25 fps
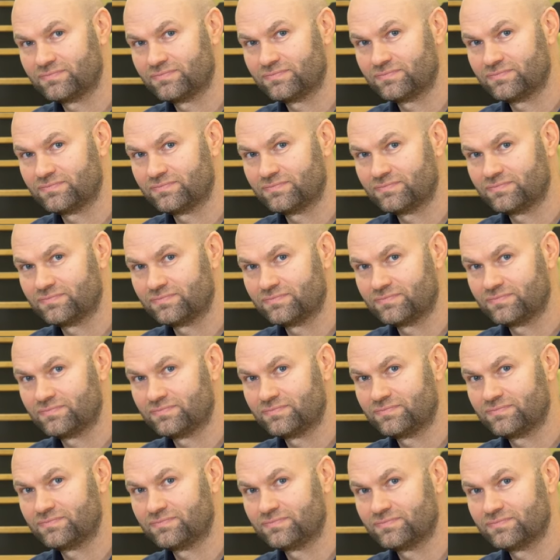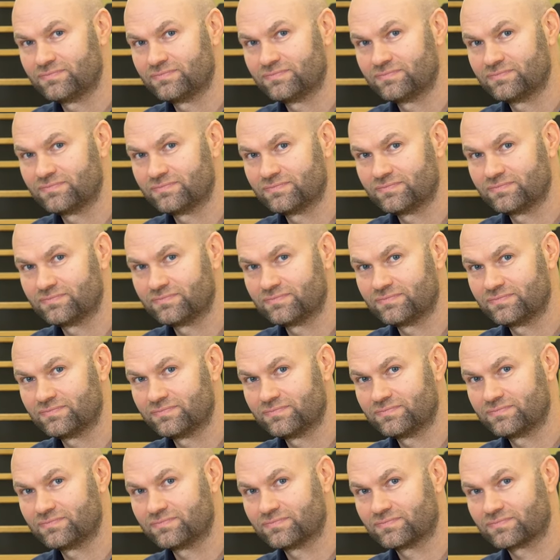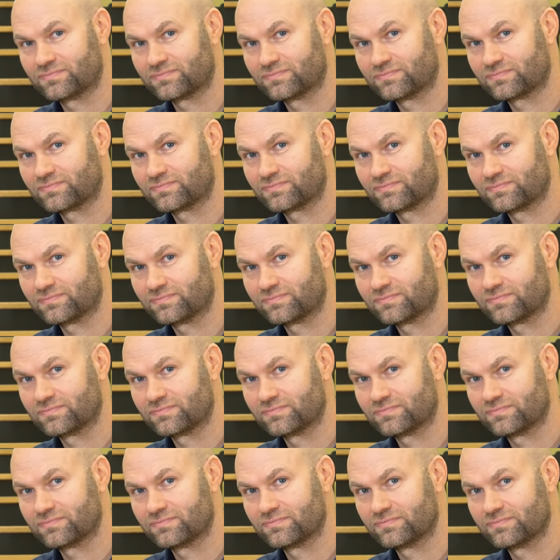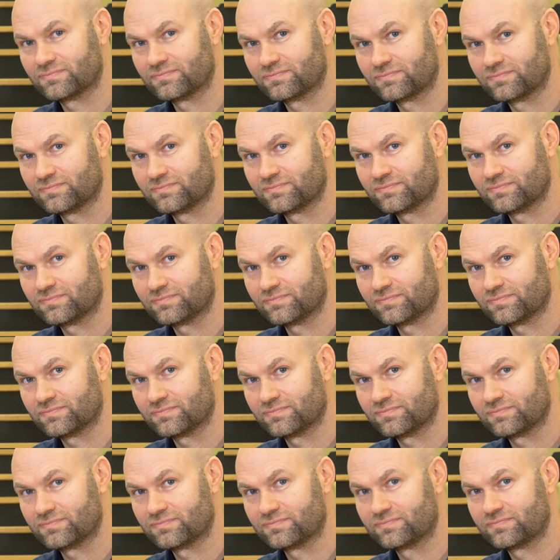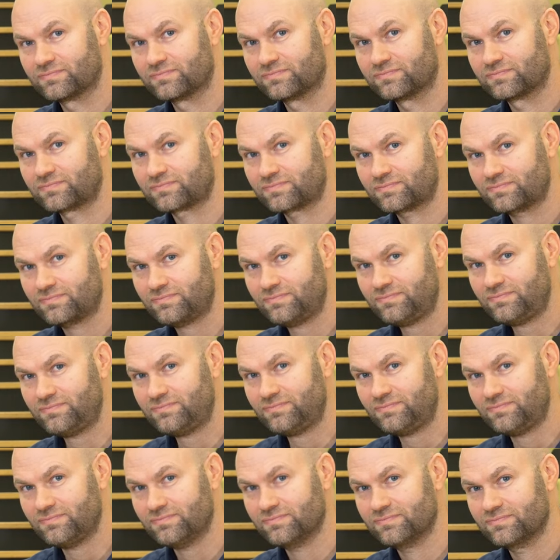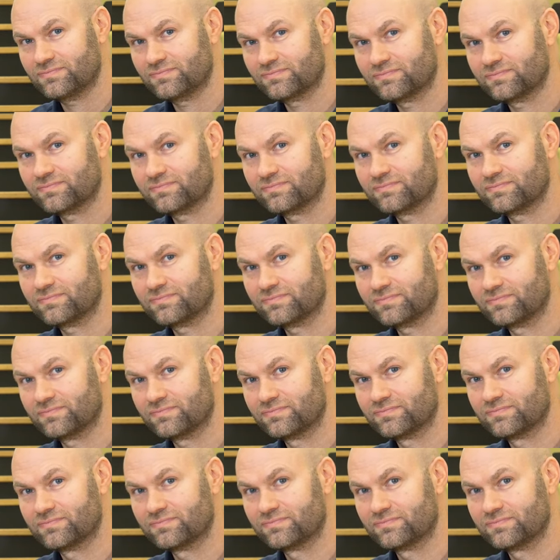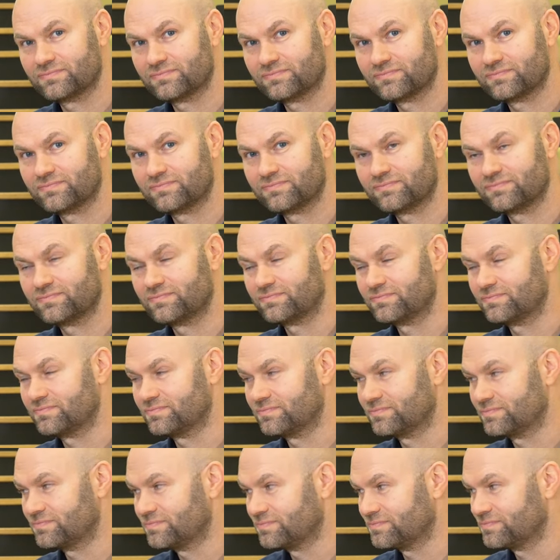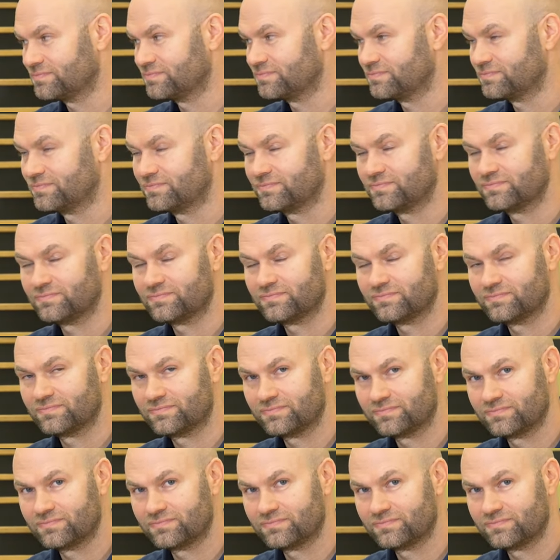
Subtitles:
This person isn't speaking.